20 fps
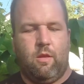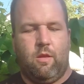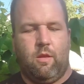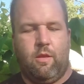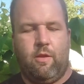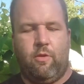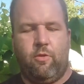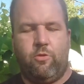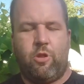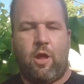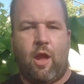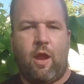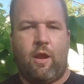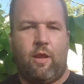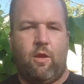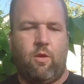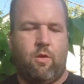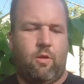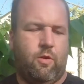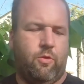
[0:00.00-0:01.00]
Little
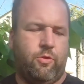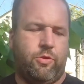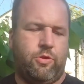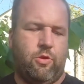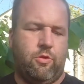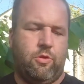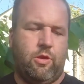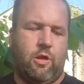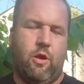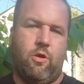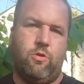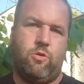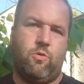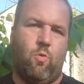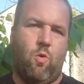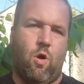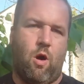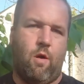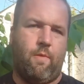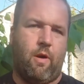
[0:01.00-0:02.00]
Johnny or little Susie goes to
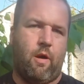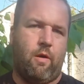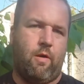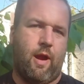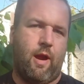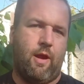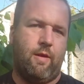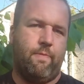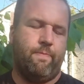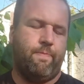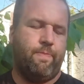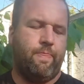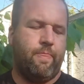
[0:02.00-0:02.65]
Walmart, right?